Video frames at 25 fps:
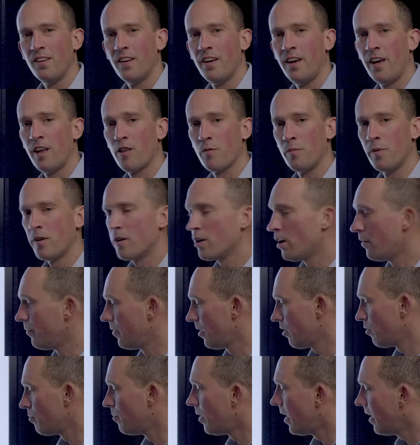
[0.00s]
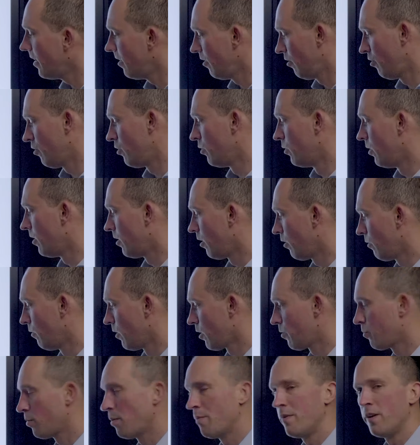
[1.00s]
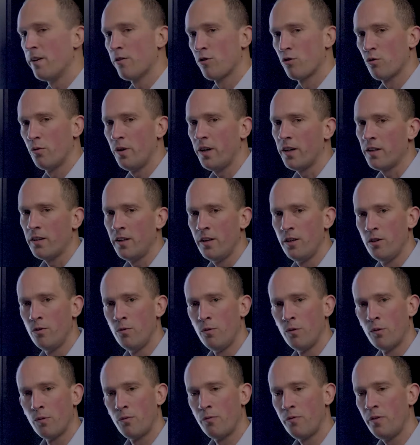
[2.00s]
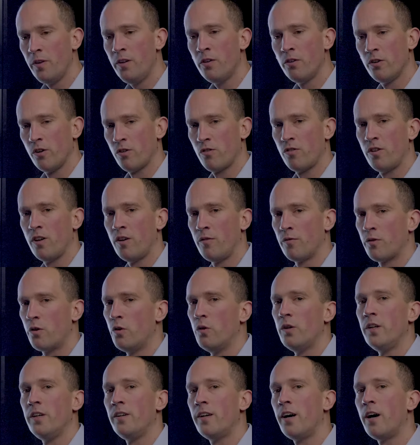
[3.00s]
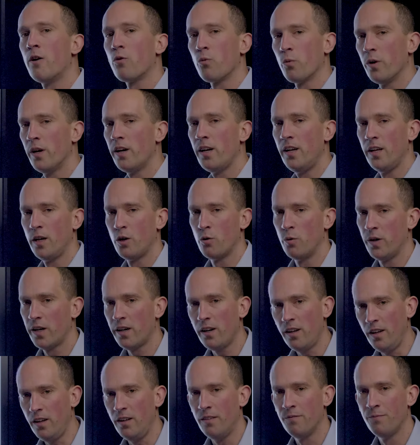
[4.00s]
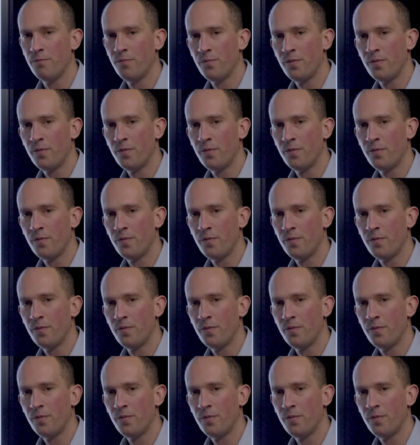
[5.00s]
has become this minus 200 watts per meter squared, and you will feel yourself cooling down really quickly.